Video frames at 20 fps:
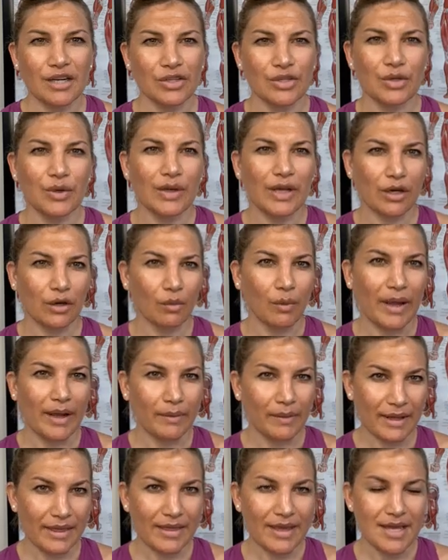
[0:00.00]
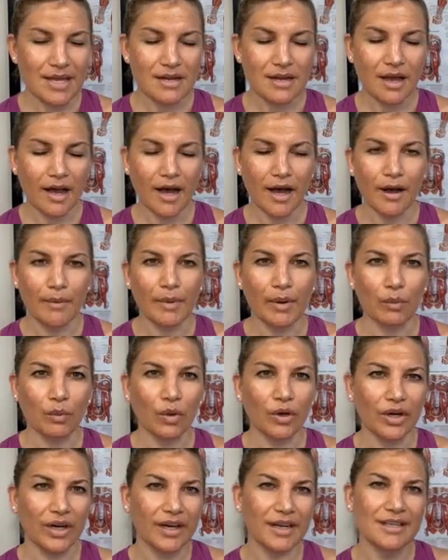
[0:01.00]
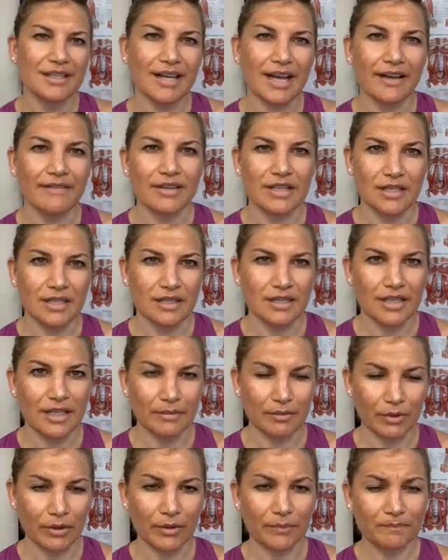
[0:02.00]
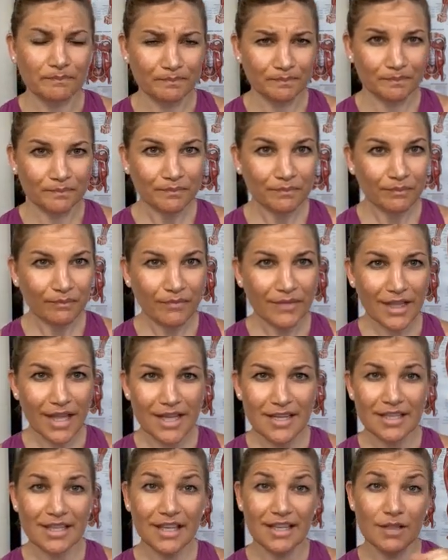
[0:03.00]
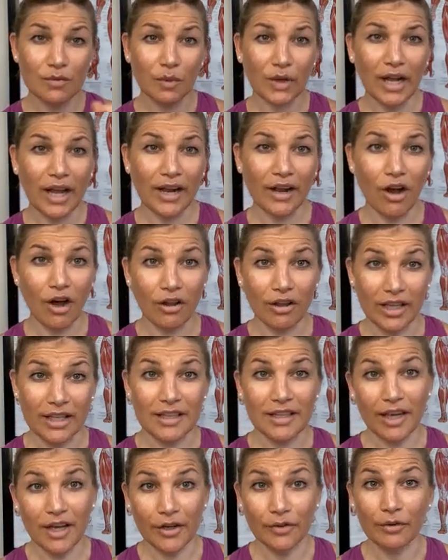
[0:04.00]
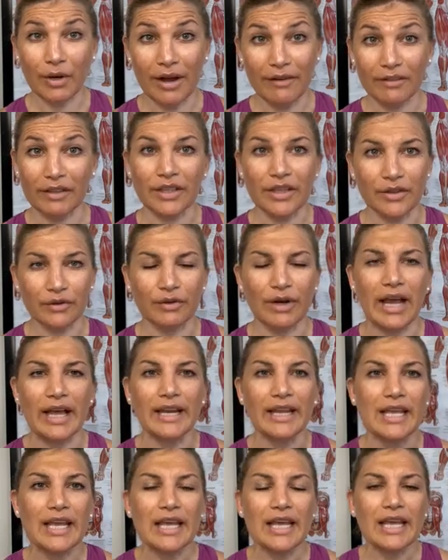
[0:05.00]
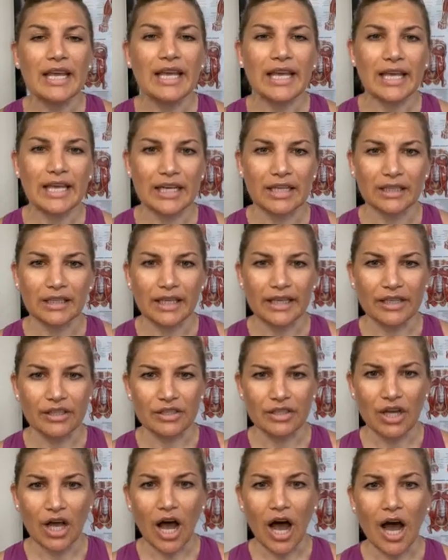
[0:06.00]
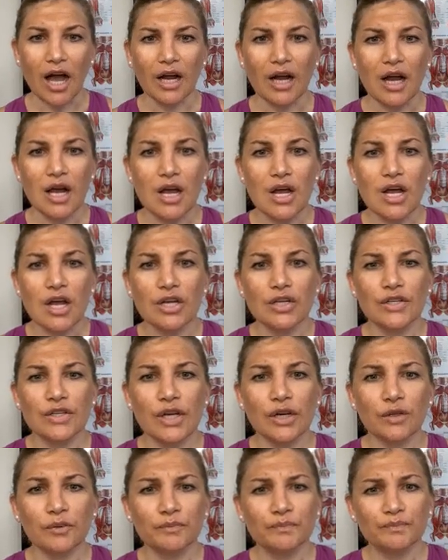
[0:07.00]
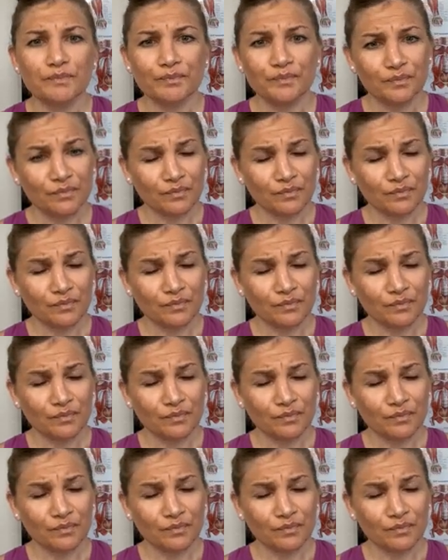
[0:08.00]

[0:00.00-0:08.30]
because you get away with it. And we're going to dive into deeper into what I call like the unraveling thread in a later talk. So